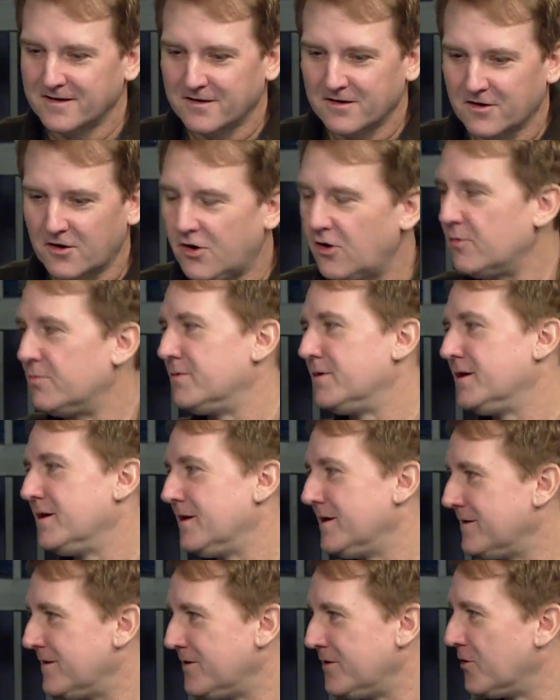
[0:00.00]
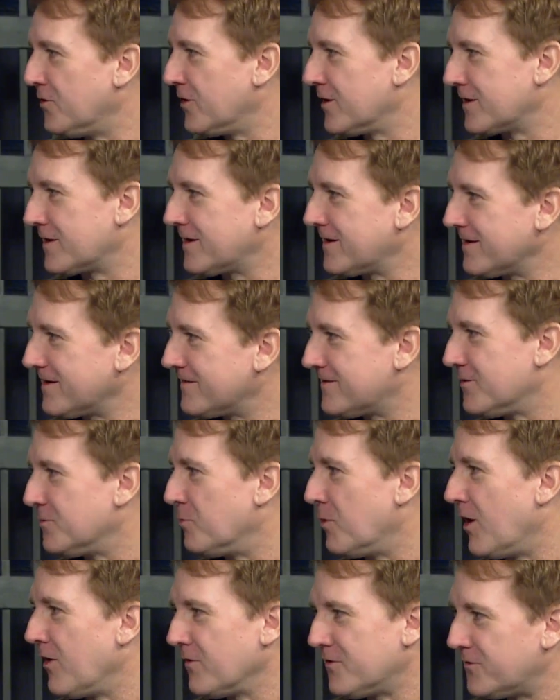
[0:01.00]
Albany, New York
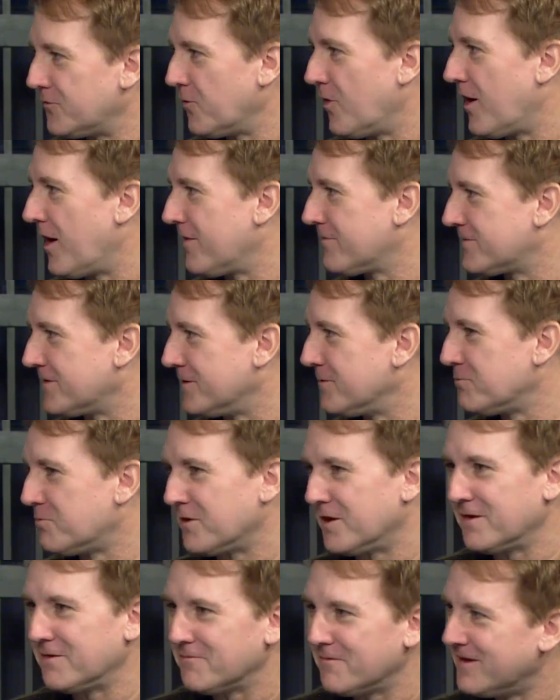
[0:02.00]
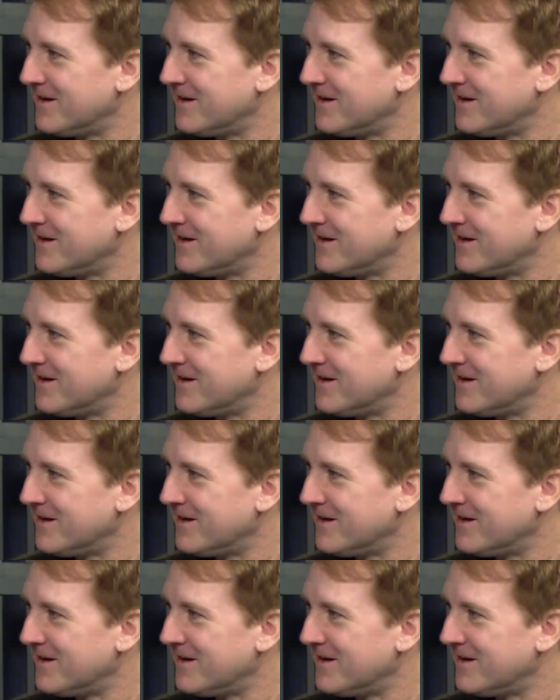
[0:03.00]
too too often, but